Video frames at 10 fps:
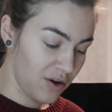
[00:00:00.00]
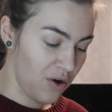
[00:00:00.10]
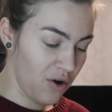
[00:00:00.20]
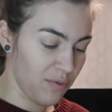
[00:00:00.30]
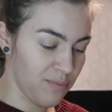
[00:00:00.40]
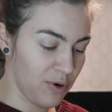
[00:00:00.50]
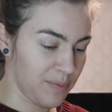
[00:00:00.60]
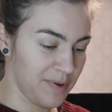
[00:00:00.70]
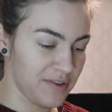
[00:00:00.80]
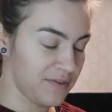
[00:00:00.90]

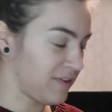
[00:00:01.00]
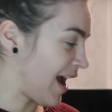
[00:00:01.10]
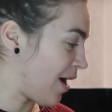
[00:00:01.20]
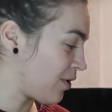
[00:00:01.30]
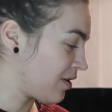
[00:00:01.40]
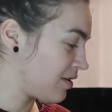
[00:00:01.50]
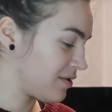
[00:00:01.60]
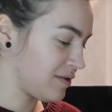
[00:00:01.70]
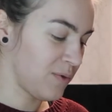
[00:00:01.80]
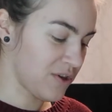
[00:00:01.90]
all-purpose flour,
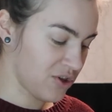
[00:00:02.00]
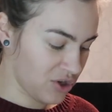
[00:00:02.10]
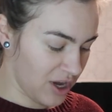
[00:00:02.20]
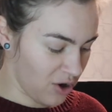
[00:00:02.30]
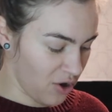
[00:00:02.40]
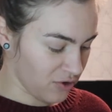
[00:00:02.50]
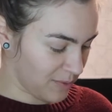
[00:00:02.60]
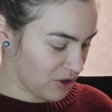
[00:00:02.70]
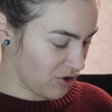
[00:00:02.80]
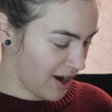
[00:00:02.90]
which can also
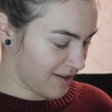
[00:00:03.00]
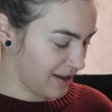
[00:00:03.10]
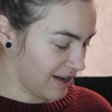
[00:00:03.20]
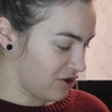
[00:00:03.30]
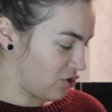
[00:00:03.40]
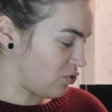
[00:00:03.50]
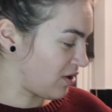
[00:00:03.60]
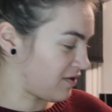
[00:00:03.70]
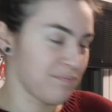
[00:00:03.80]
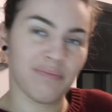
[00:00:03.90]
be translated to
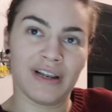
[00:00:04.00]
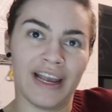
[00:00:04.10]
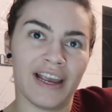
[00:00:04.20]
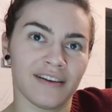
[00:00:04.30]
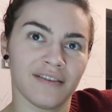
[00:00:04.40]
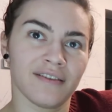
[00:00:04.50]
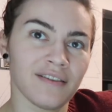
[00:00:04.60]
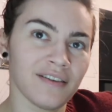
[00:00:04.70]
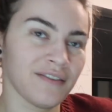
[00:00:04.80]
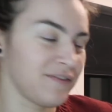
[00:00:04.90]
just plain
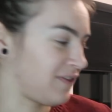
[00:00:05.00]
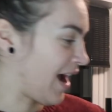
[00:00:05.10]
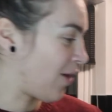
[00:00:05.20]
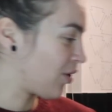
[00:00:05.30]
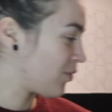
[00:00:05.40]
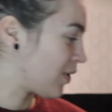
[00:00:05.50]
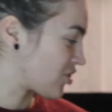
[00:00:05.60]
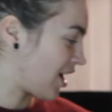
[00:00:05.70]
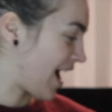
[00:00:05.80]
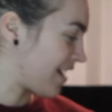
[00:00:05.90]
flour,
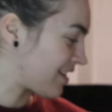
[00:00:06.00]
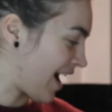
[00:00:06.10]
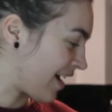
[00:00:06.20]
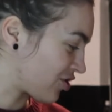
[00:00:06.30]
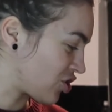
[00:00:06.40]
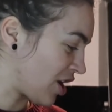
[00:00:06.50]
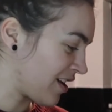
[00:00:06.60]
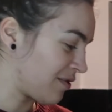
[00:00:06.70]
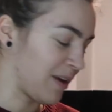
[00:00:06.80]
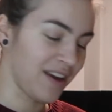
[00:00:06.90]
which I had to ask
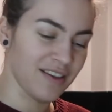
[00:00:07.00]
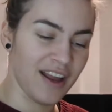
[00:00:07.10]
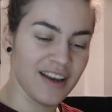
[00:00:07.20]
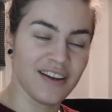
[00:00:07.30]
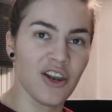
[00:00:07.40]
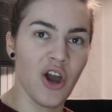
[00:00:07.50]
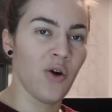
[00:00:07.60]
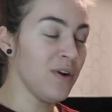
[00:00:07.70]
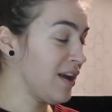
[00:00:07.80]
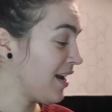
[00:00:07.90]
Jess because I didn't
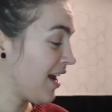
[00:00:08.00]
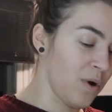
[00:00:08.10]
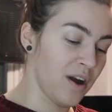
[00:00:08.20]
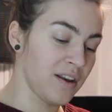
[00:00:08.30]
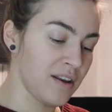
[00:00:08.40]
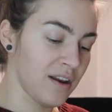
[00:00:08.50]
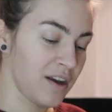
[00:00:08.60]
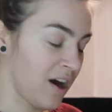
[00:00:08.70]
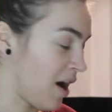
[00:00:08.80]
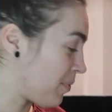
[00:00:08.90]
know. 1
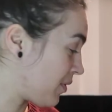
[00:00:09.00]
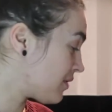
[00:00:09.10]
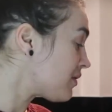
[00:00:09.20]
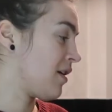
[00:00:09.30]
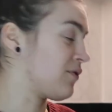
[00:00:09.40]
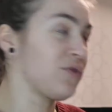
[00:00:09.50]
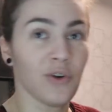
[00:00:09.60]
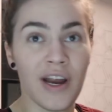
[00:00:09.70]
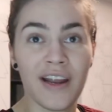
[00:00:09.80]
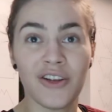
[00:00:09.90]
cup of
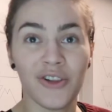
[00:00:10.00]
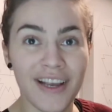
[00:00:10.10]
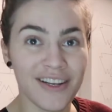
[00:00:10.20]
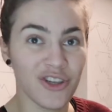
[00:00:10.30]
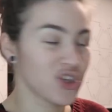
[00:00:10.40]
granulated